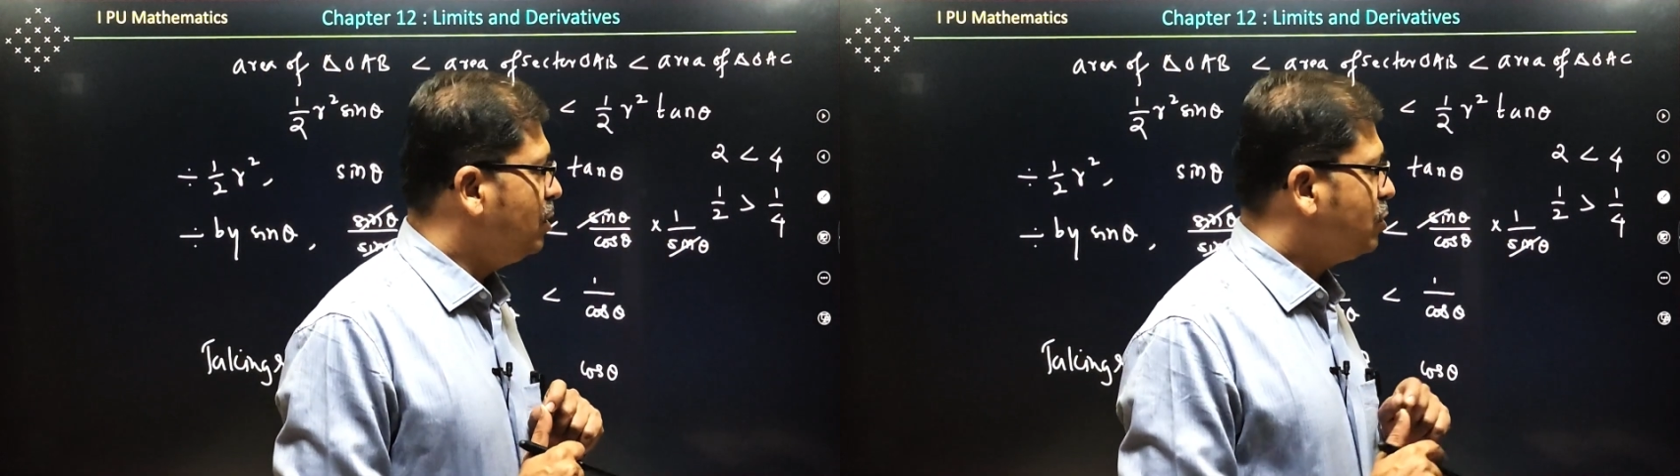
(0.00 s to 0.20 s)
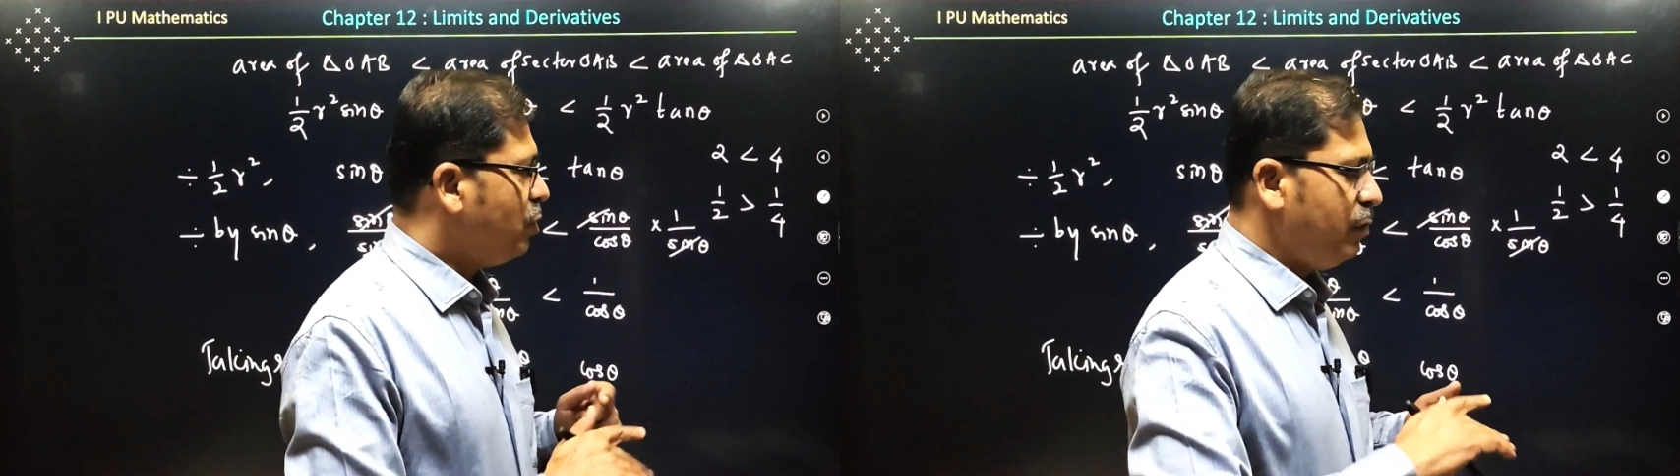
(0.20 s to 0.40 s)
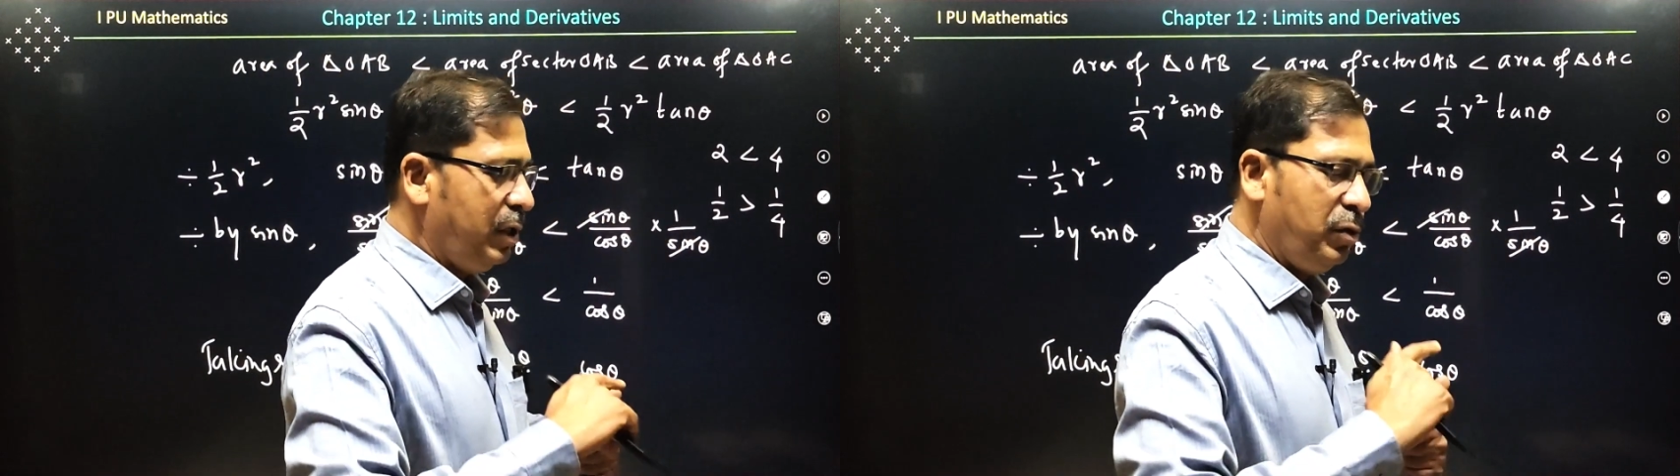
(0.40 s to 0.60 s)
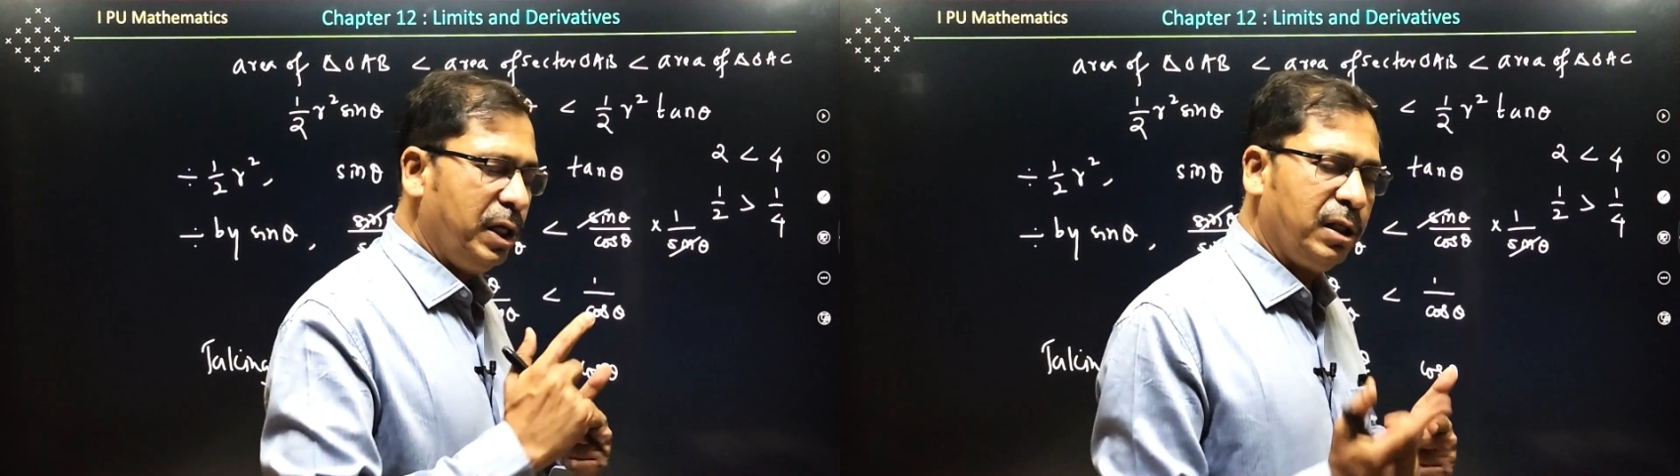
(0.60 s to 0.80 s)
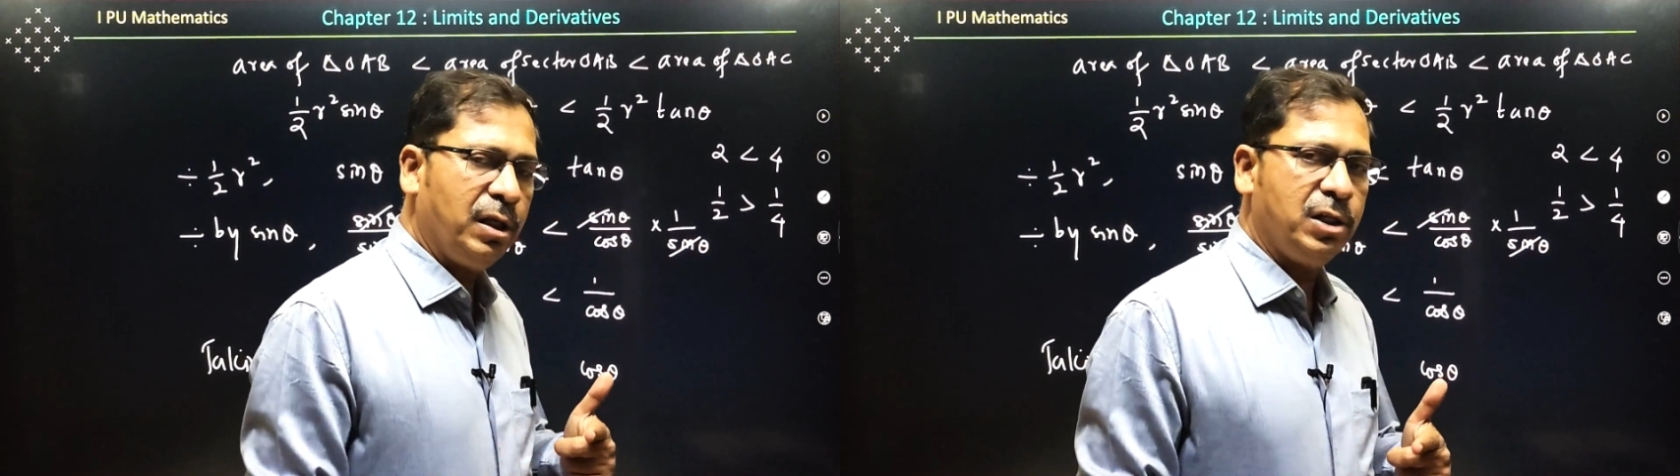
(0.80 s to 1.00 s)
So when you
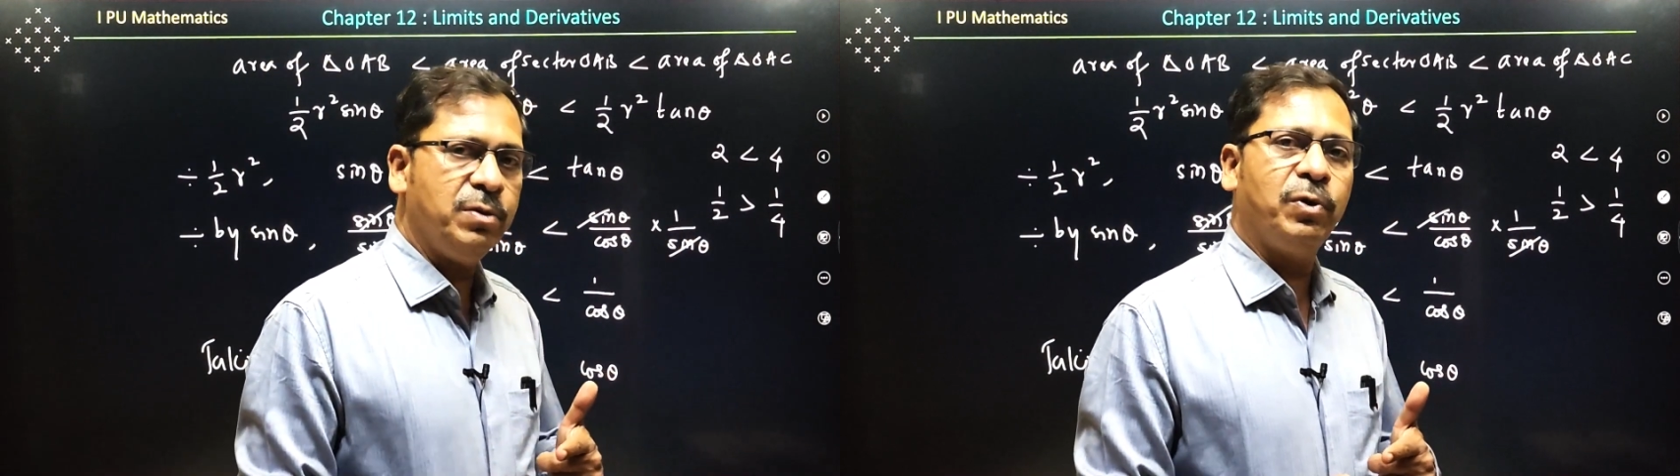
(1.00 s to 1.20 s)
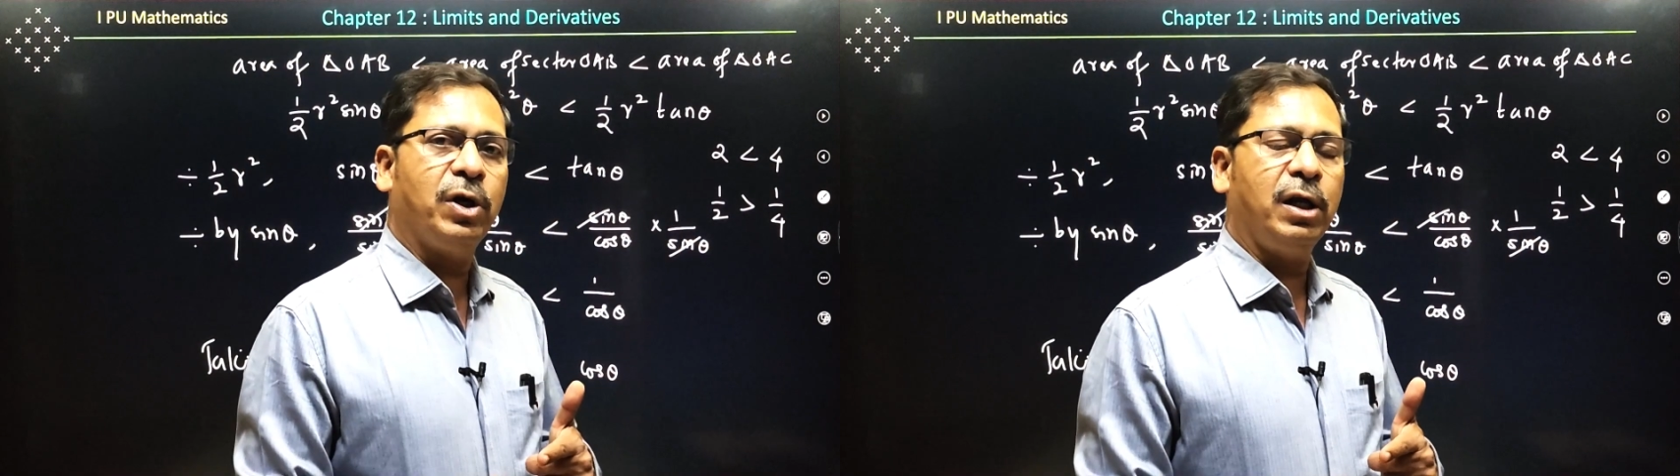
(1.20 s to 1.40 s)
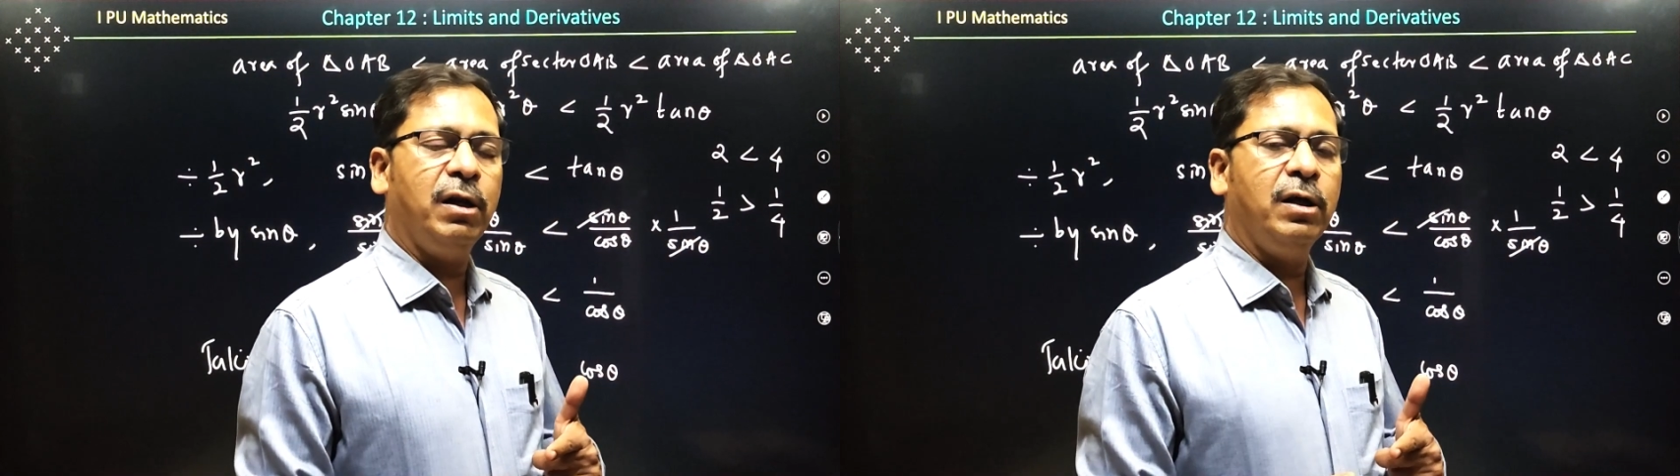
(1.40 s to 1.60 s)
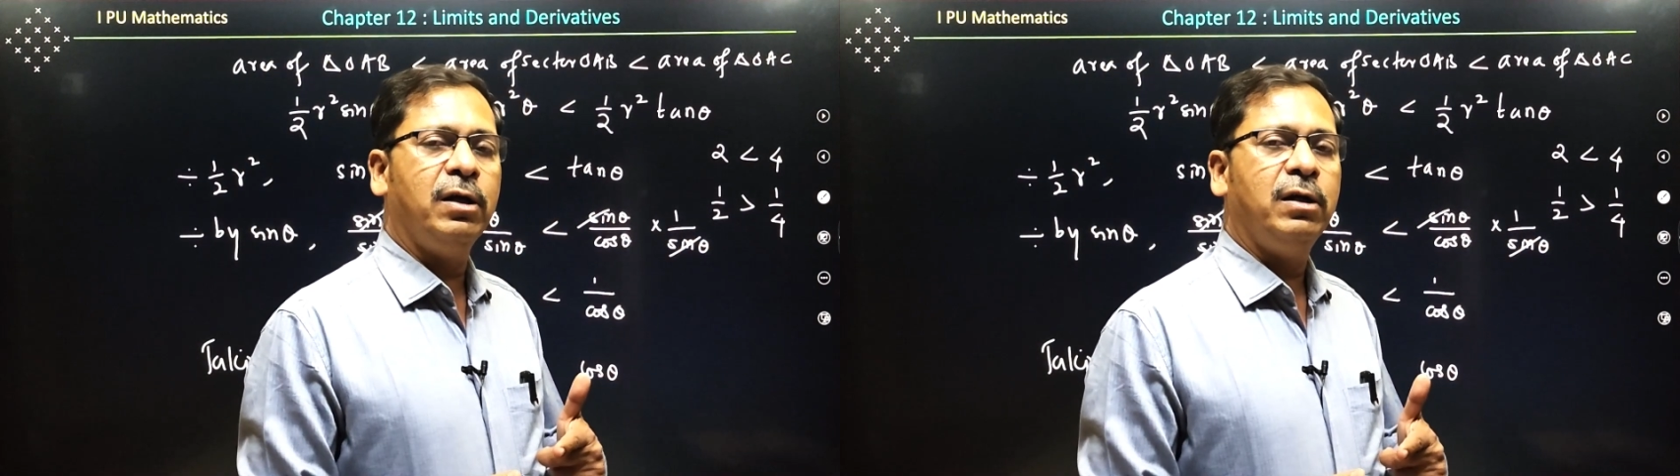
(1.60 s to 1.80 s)
take the reciprocal,